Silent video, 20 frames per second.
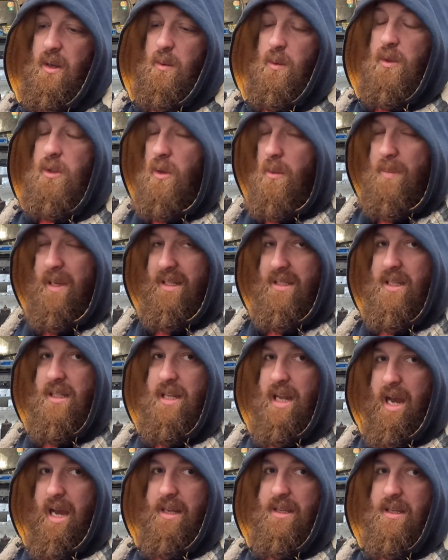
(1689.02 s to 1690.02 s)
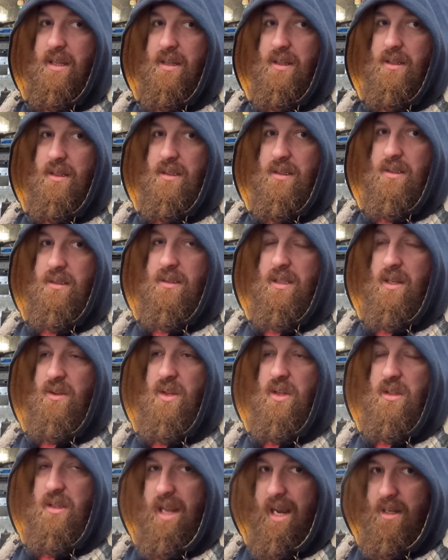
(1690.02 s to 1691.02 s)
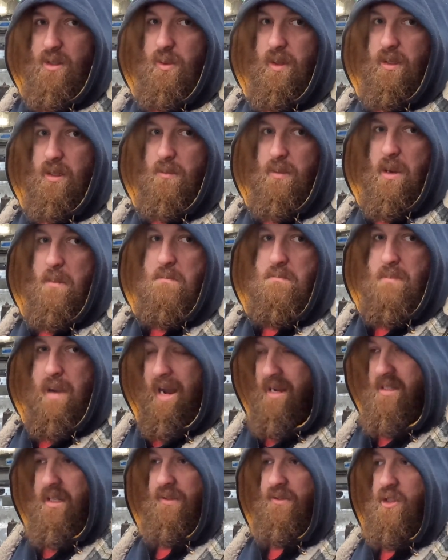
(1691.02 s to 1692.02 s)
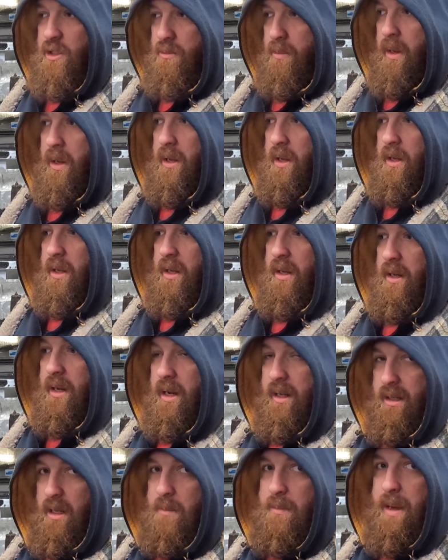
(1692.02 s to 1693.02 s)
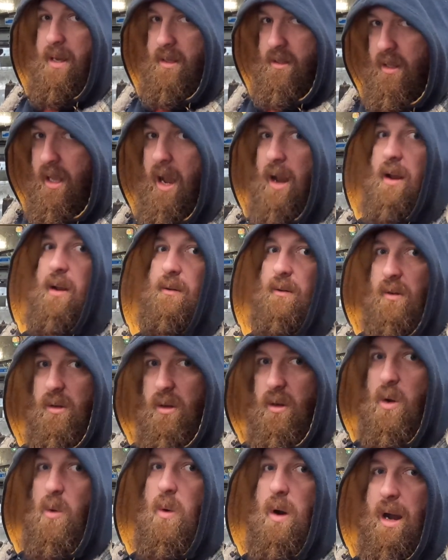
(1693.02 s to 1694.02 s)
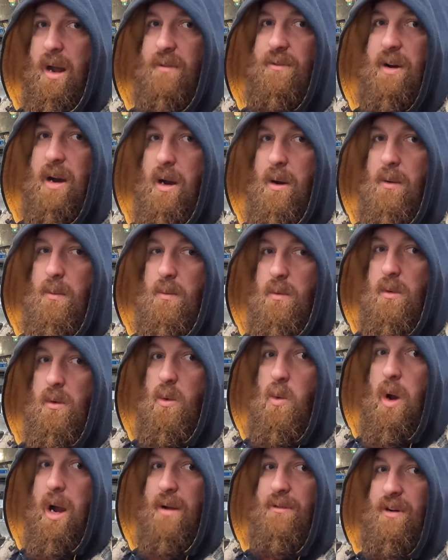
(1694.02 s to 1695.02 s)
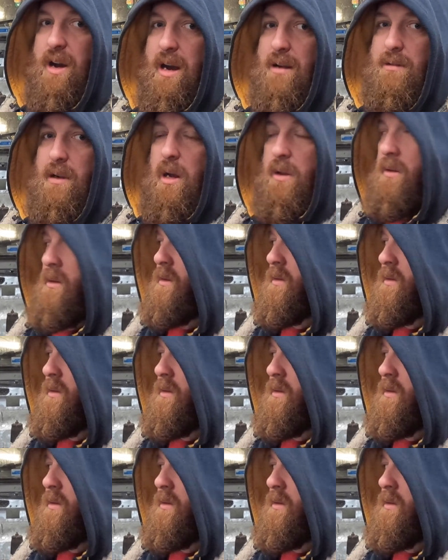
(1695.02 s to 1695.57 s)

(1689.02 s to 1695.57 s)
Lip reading: we'll do a bit today, and I think next week there'll be a massive spurt, and it'll be like quite far on.